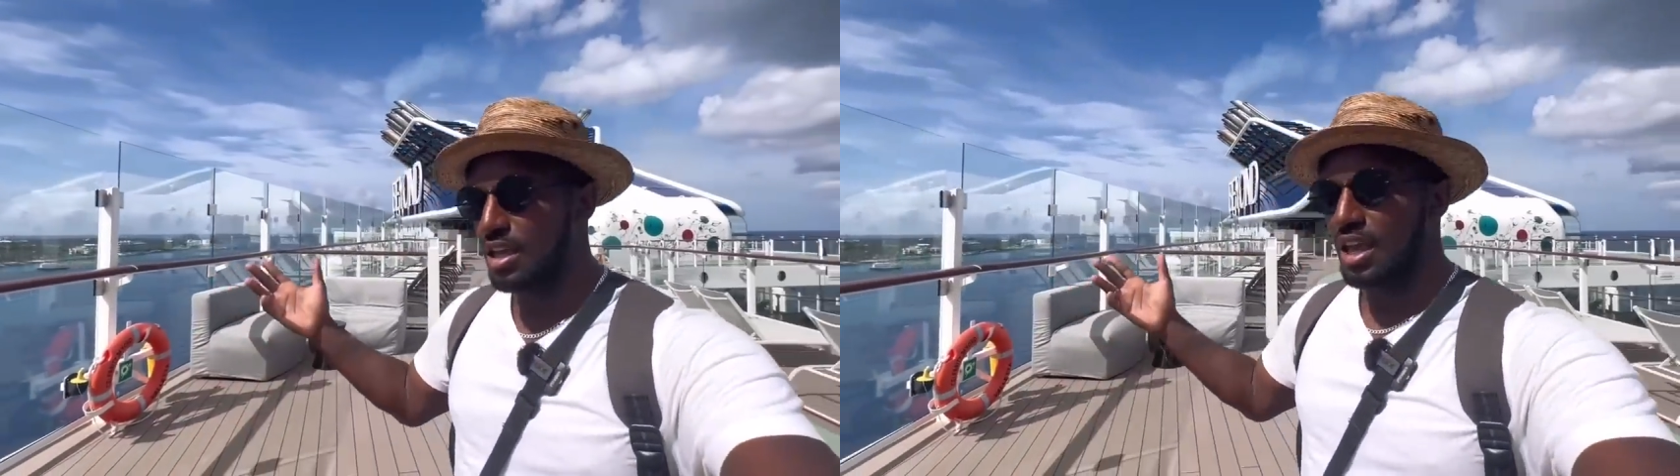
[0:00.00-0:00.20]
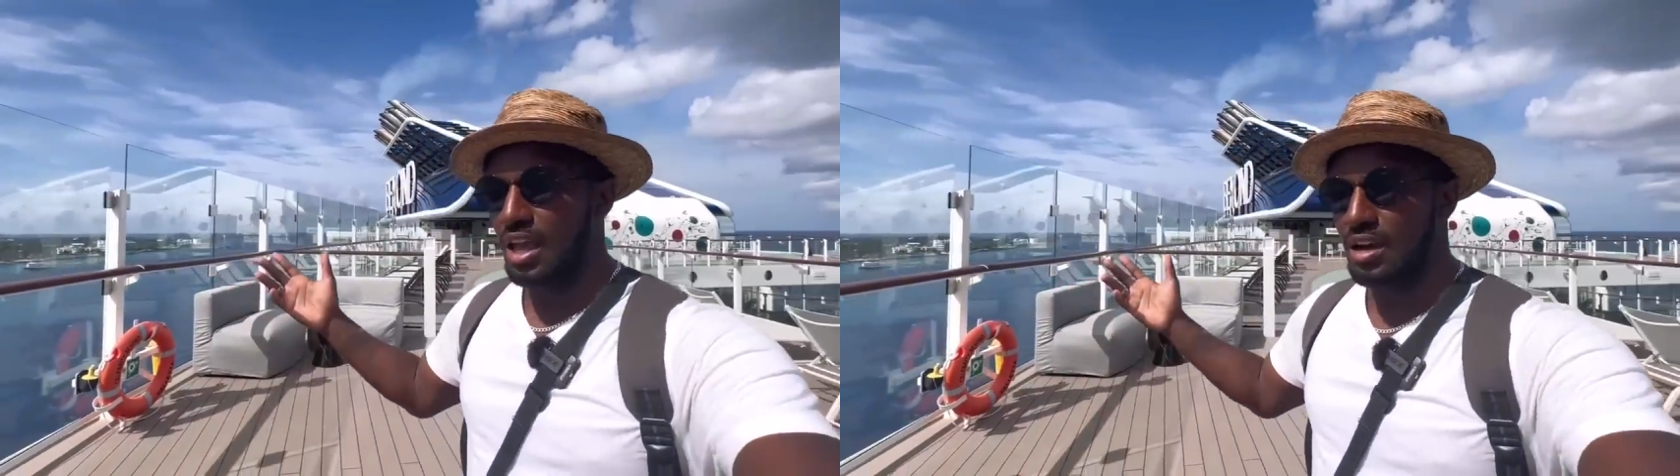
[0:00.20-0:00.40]

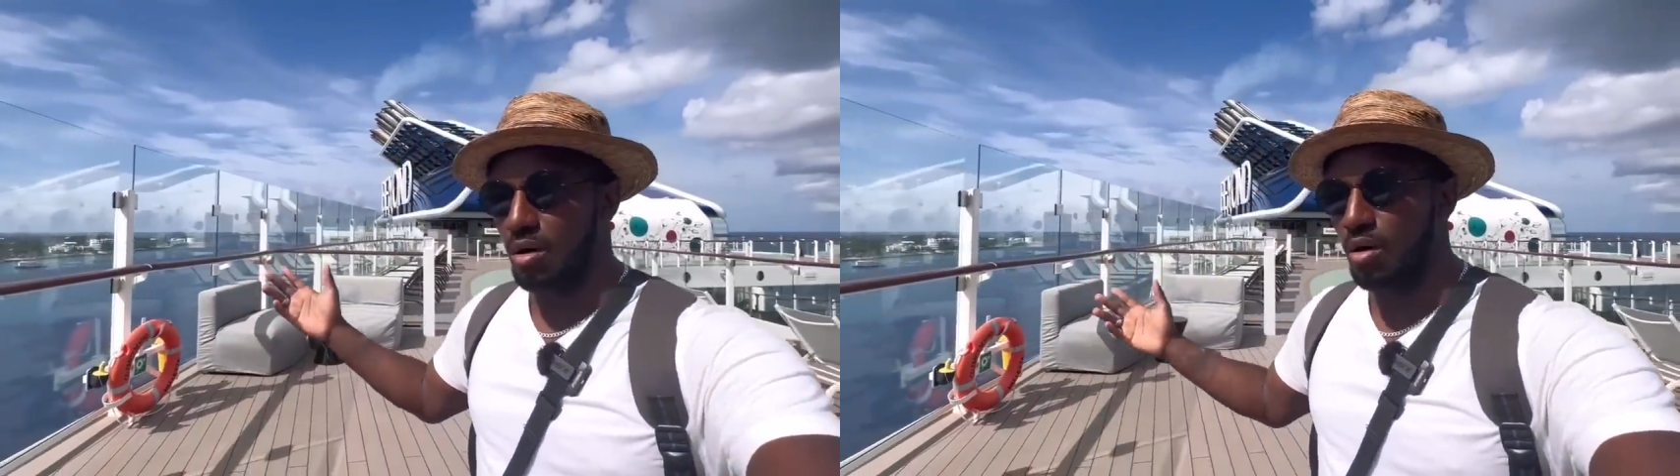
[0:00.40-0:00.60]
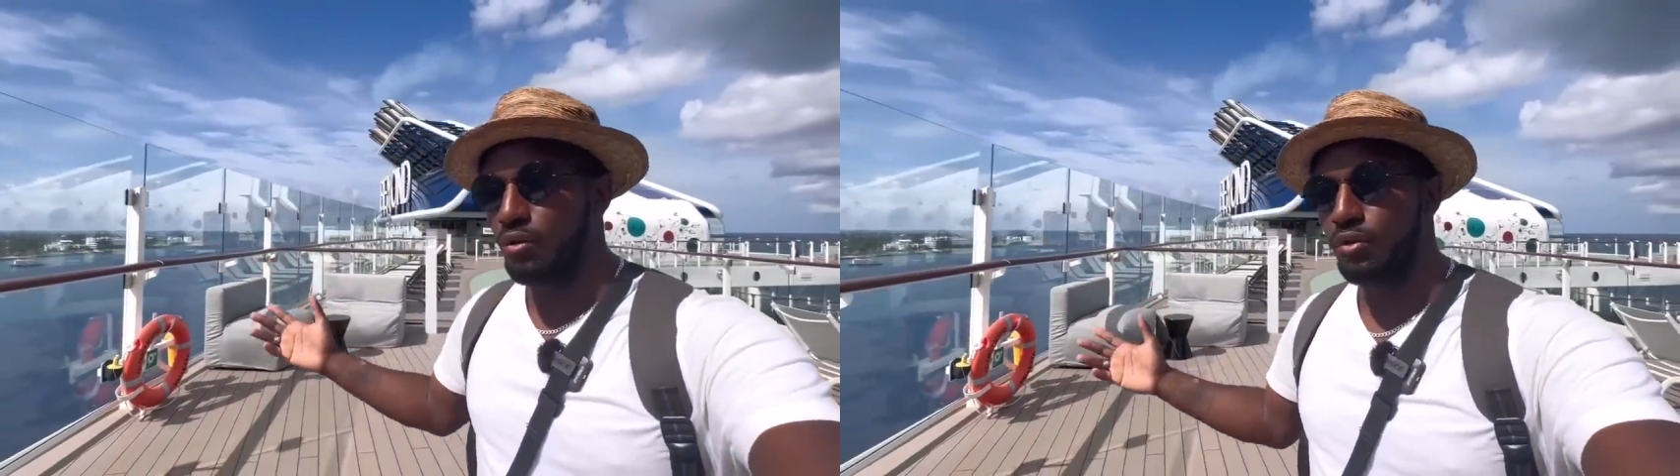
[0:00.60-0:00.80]
and
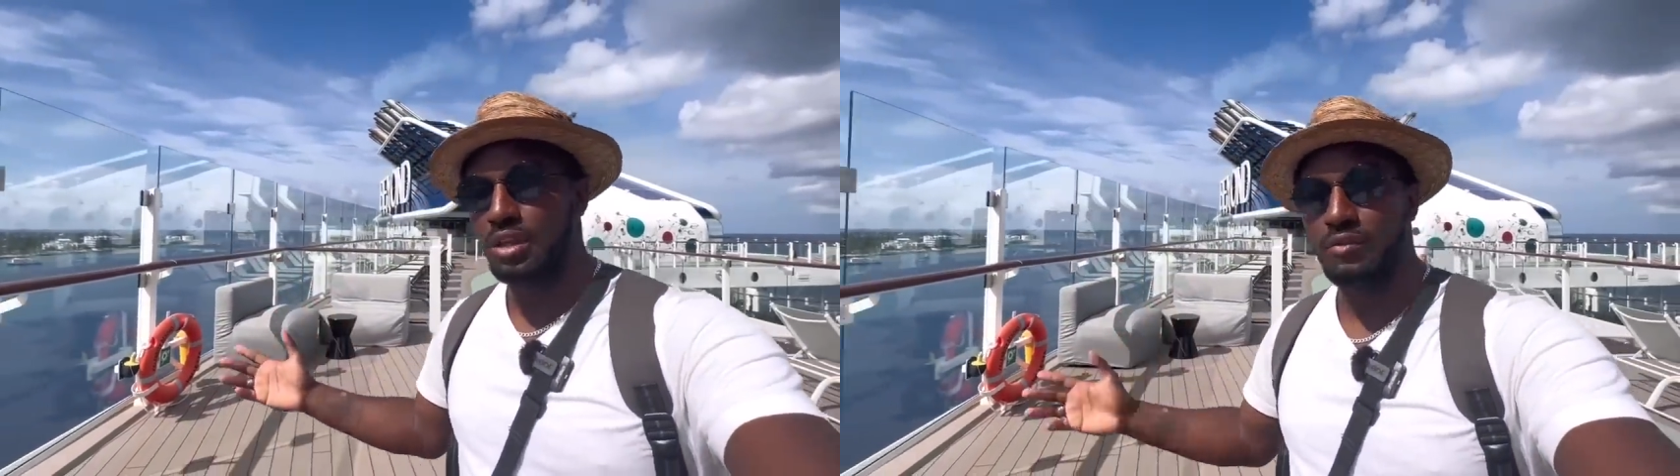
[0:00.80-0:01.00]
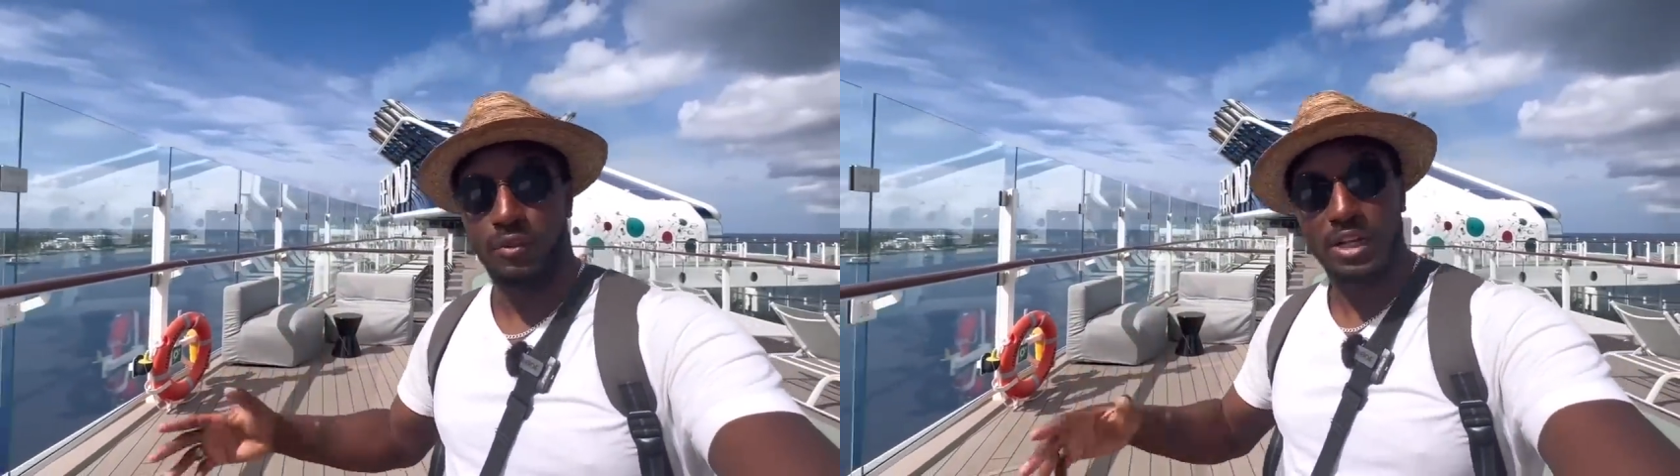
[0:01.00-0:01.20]
hopefully
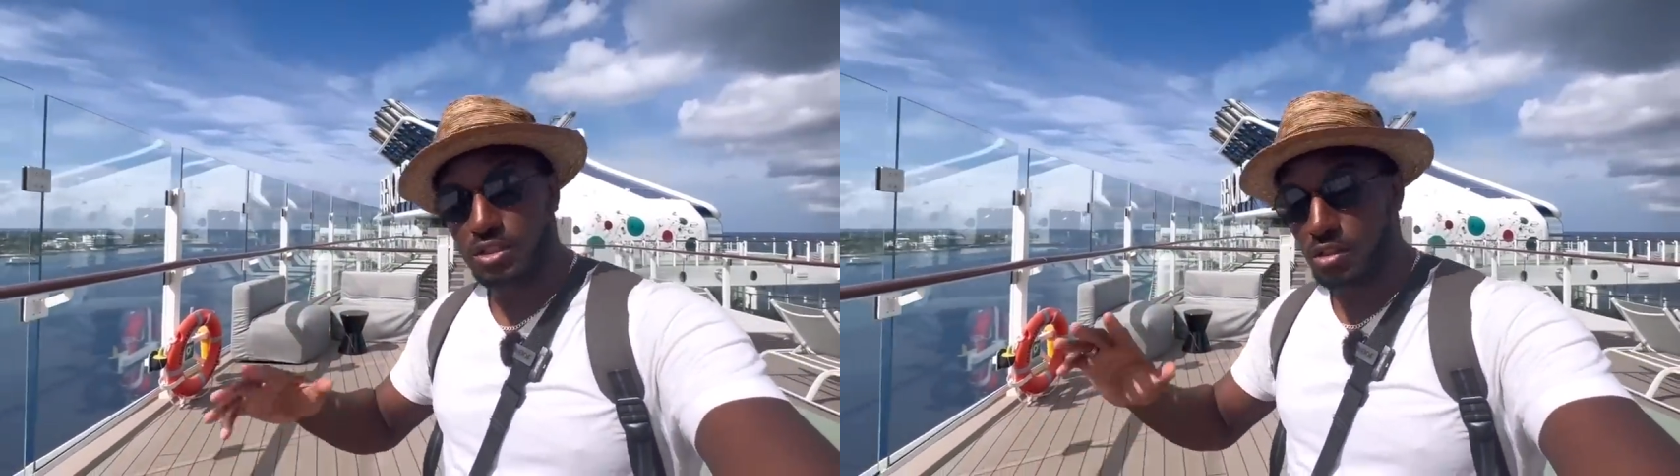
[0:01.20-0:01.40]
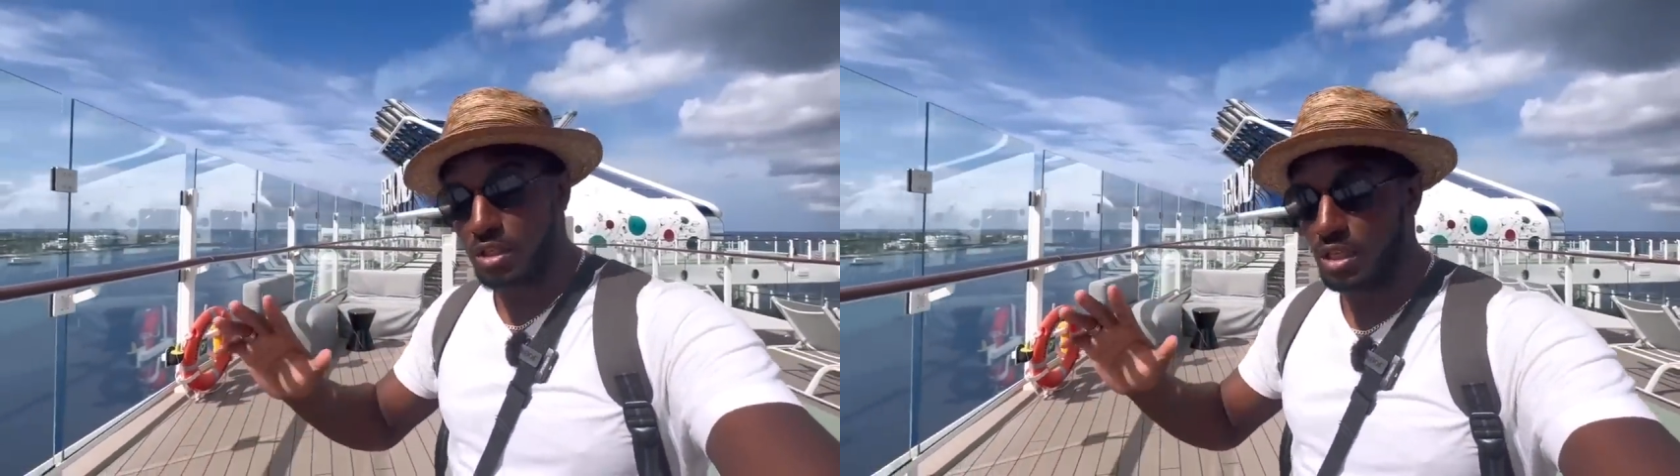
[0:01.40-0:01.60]

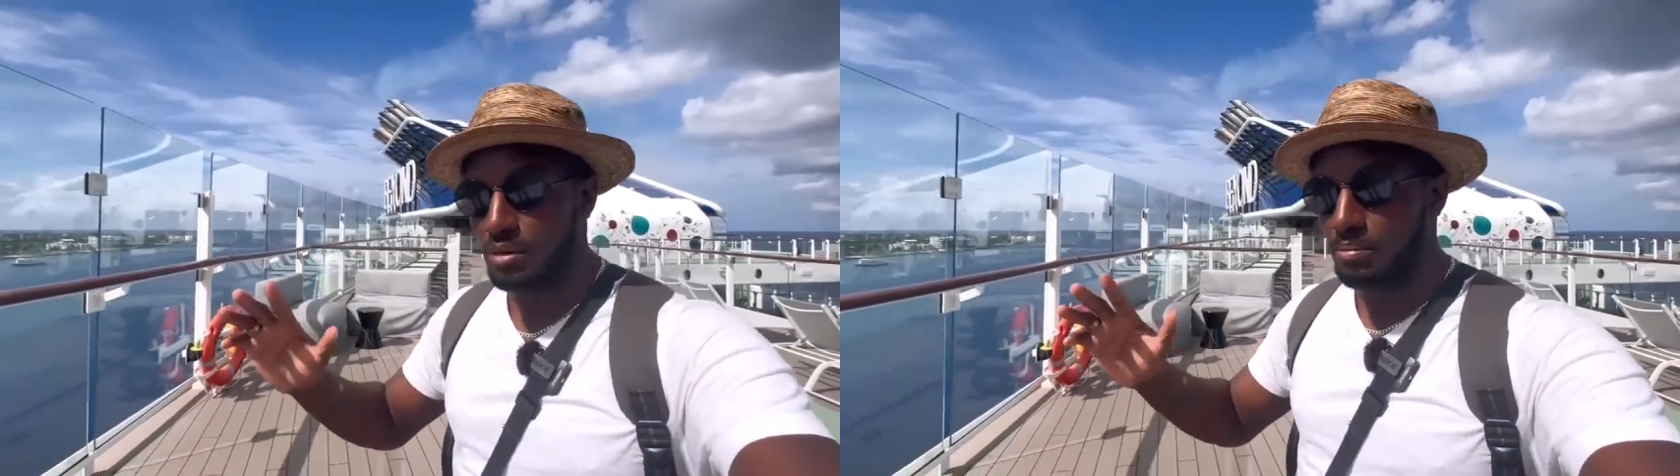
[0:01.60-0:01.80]
eventually